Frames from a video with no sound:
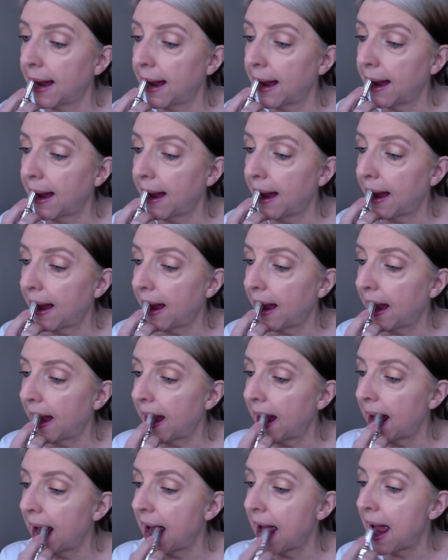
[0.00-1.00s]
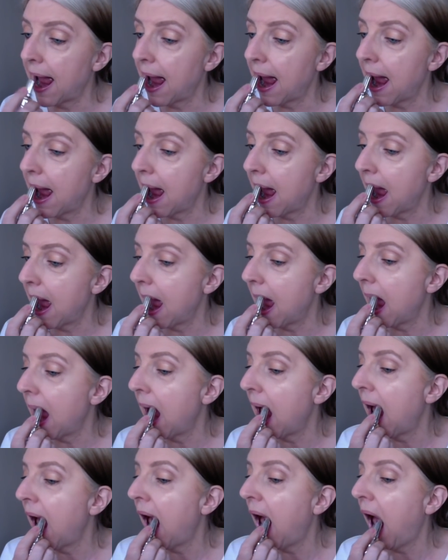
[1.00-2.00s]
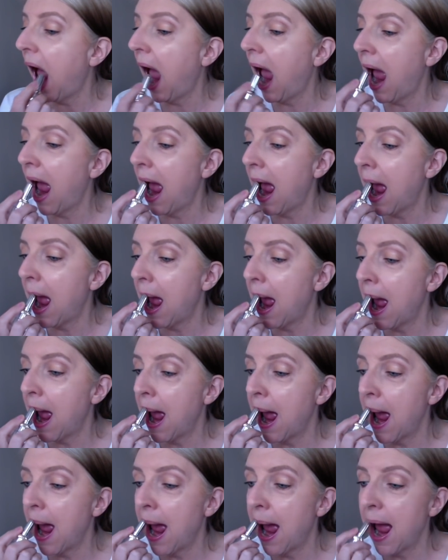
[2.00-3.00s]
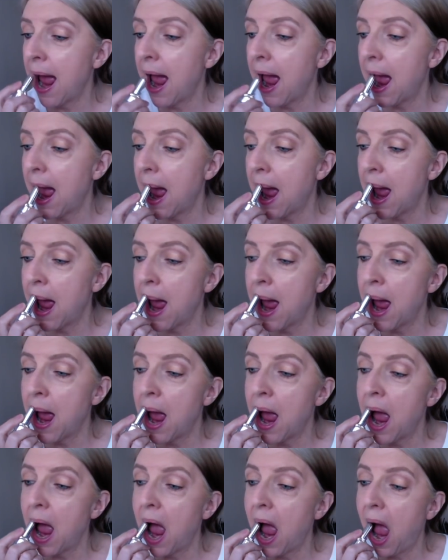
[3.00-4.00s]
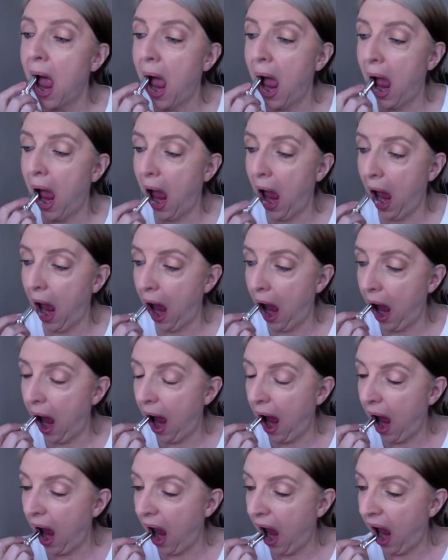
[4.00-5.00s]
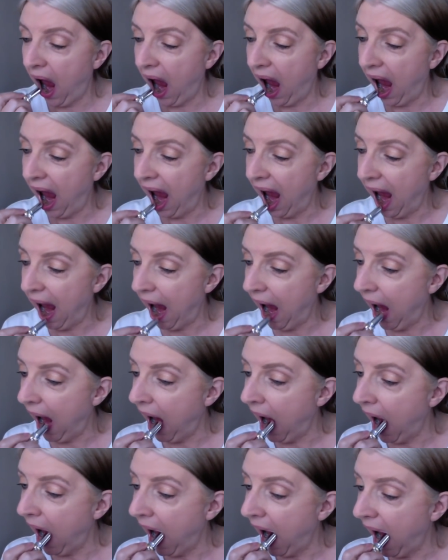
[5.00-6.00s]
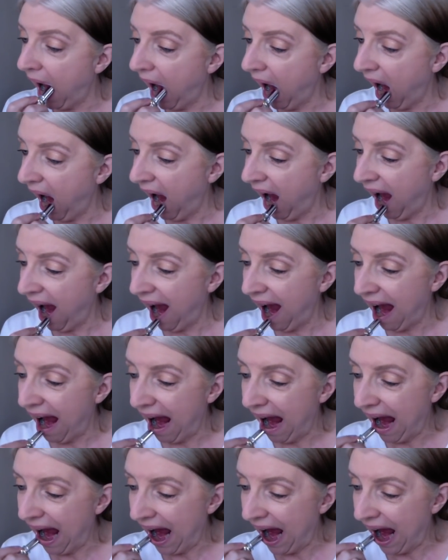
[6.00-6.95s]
(silence)